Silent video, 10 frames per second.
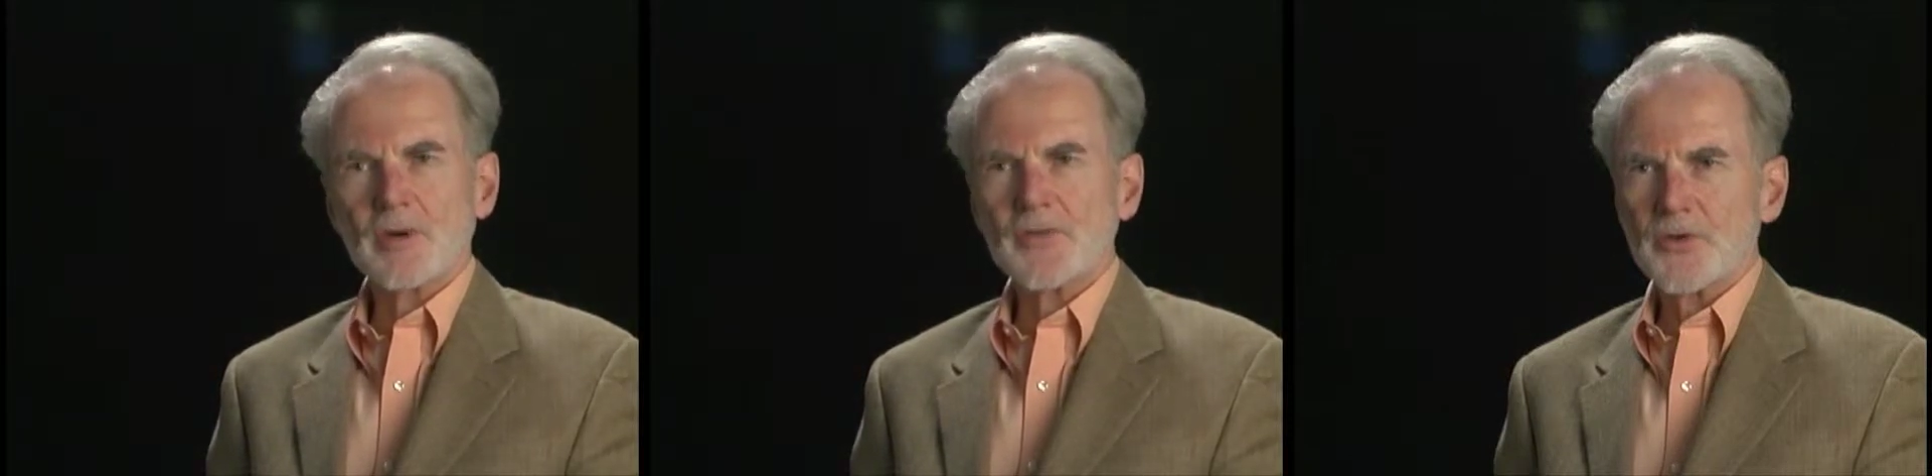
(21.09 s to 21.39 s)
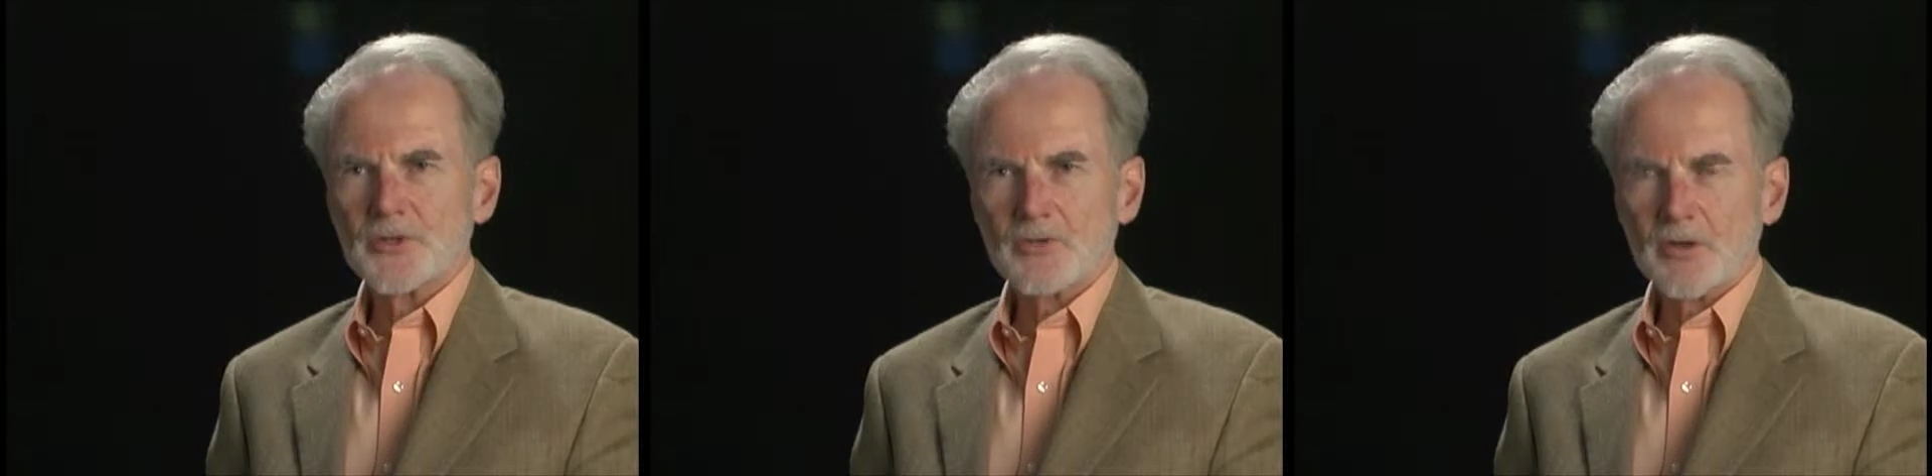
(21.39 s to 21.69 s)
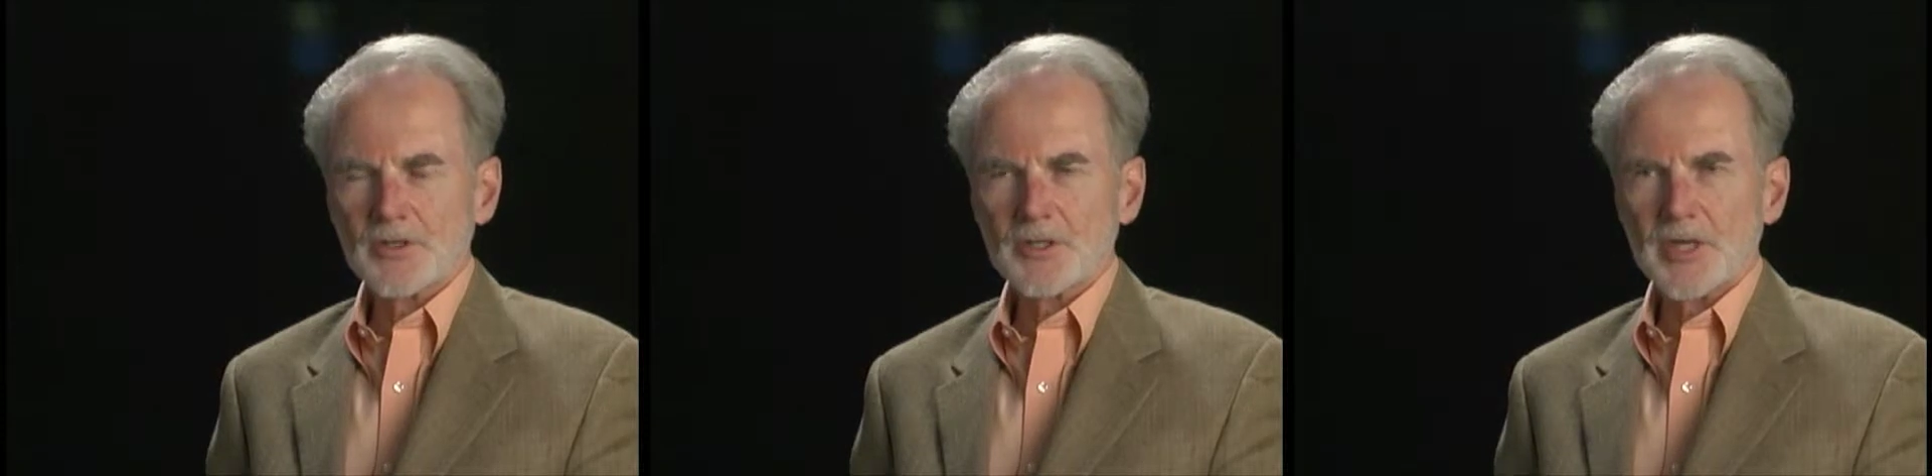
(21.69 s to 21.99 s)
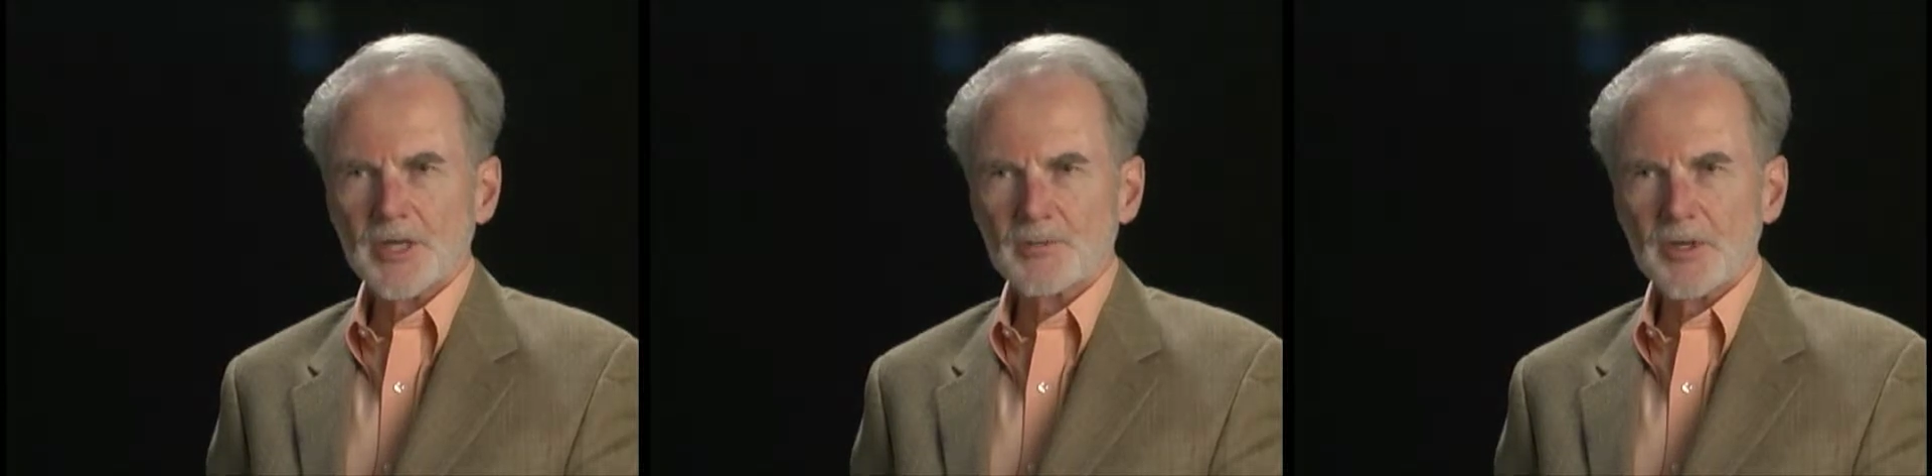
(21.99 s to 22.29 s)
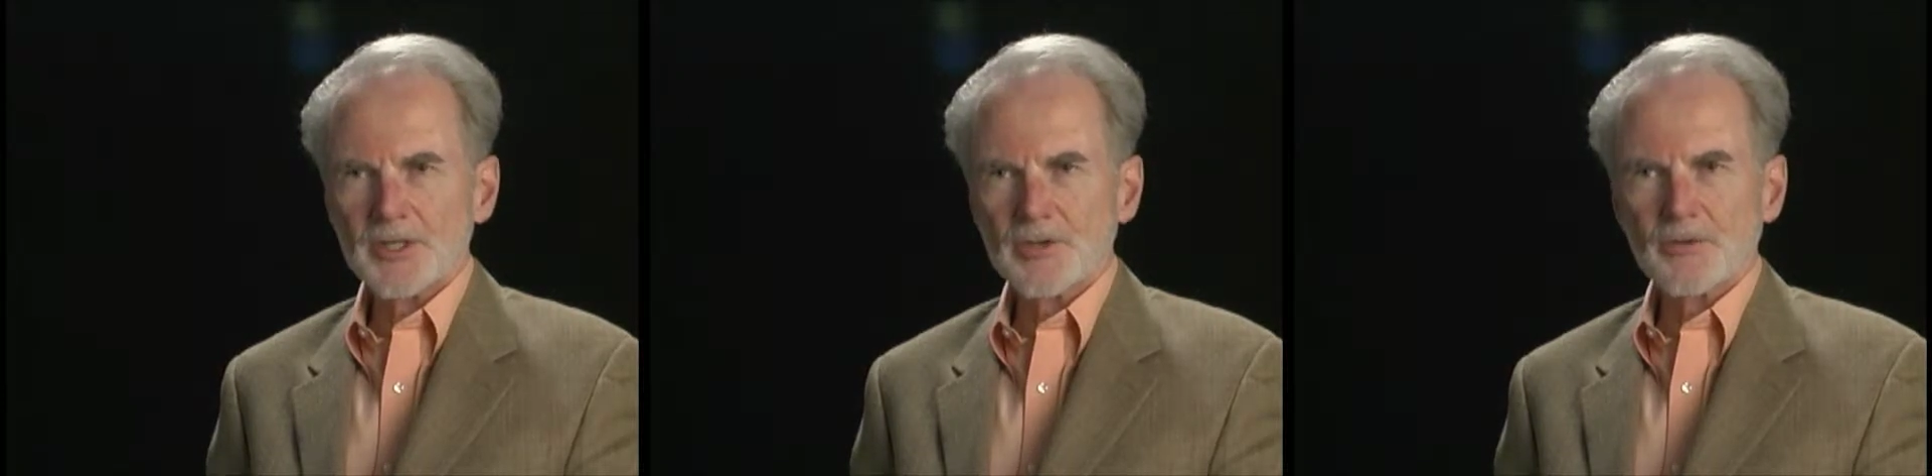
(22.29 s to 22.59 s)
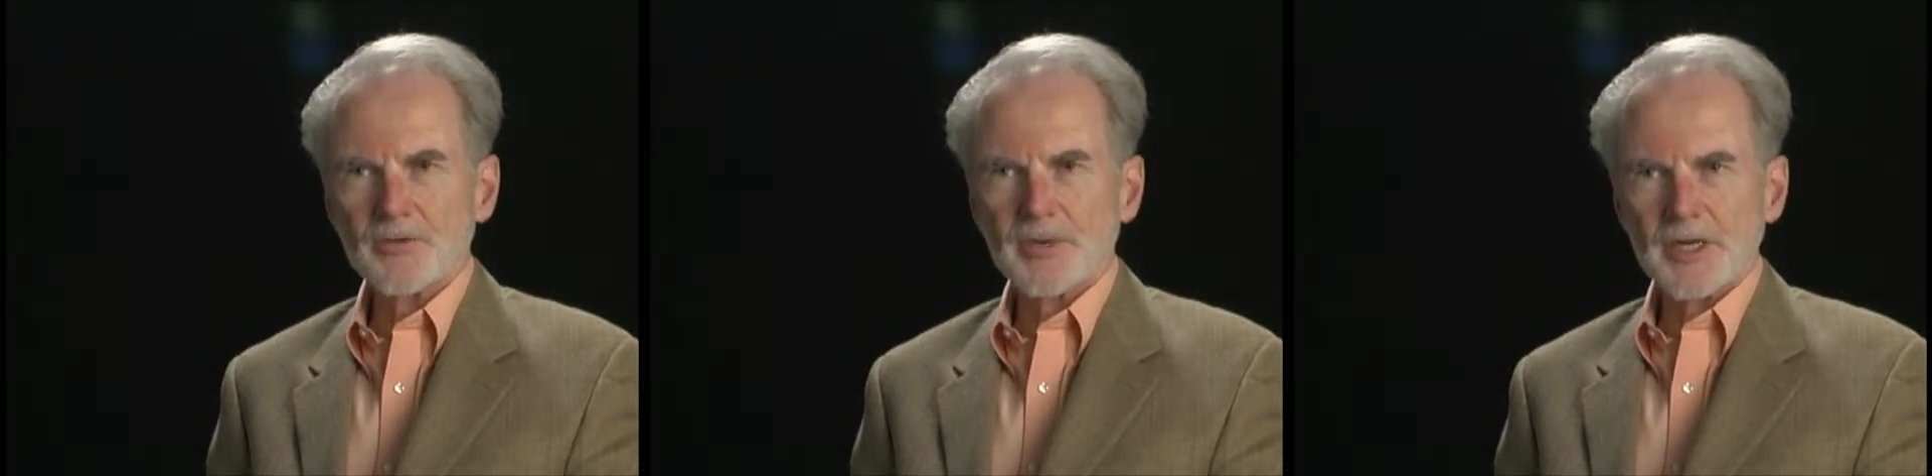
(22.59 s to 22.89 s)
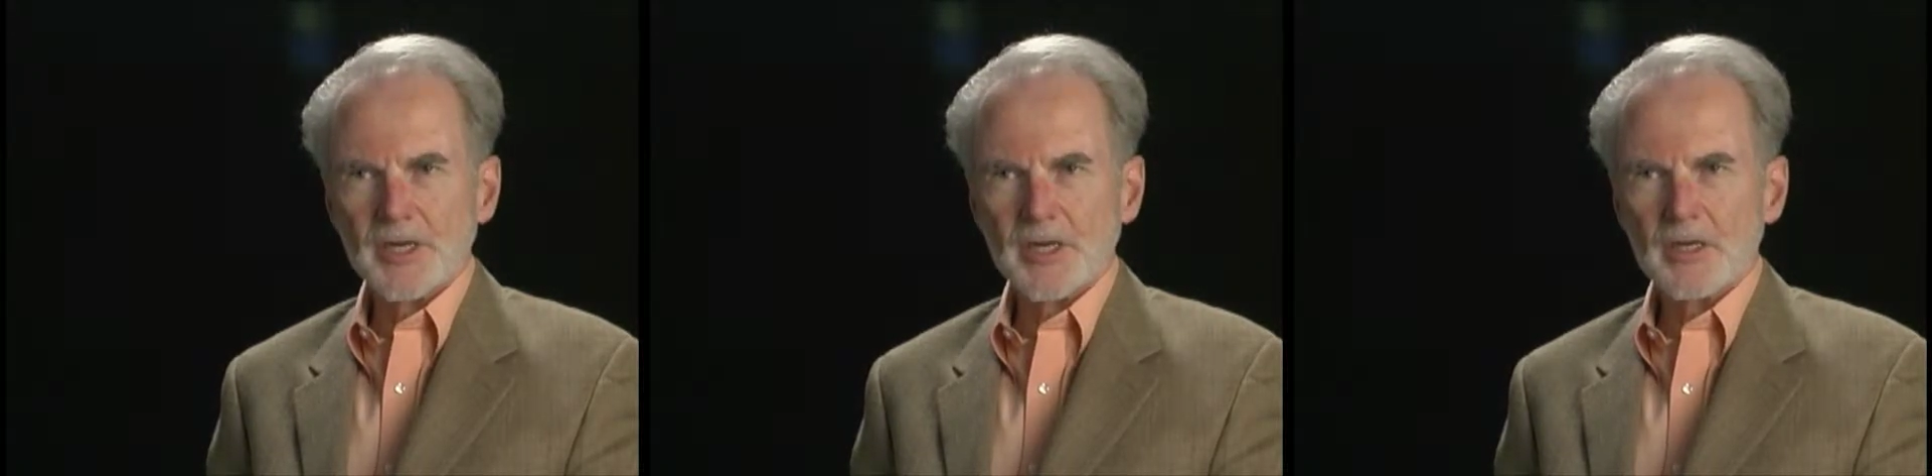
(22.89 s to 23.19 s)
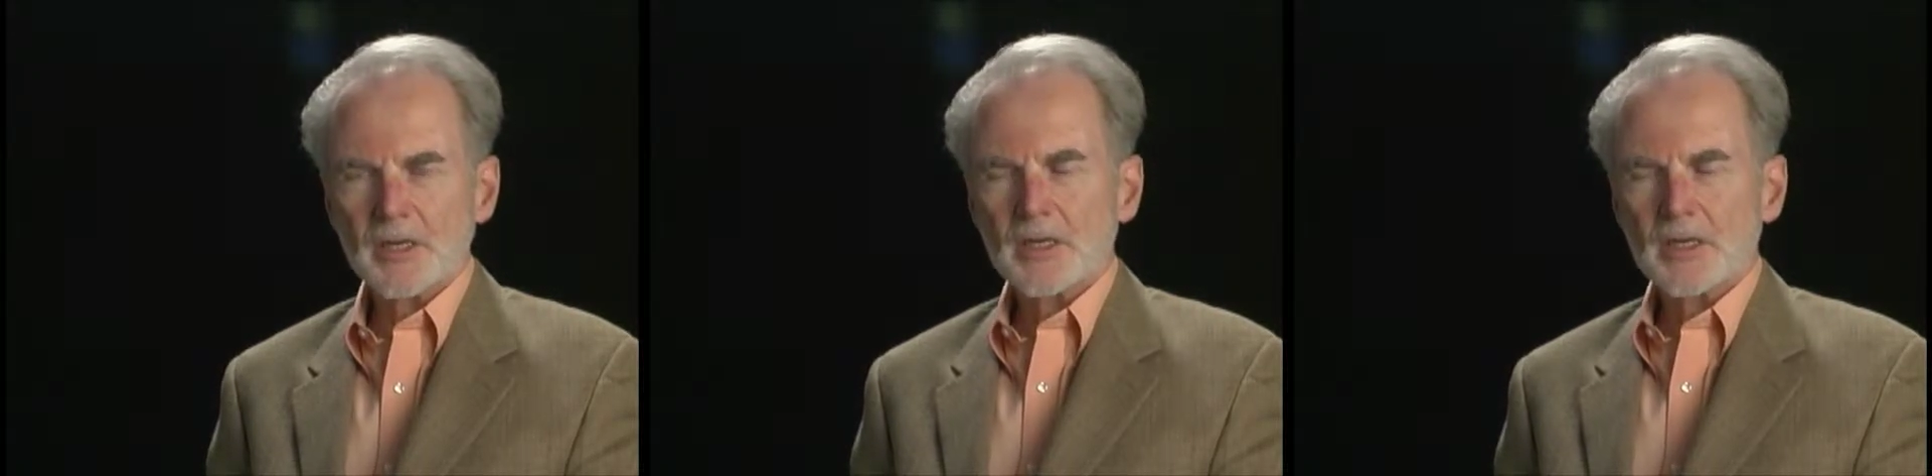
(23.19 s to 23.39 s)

about those struggles that takes place through the media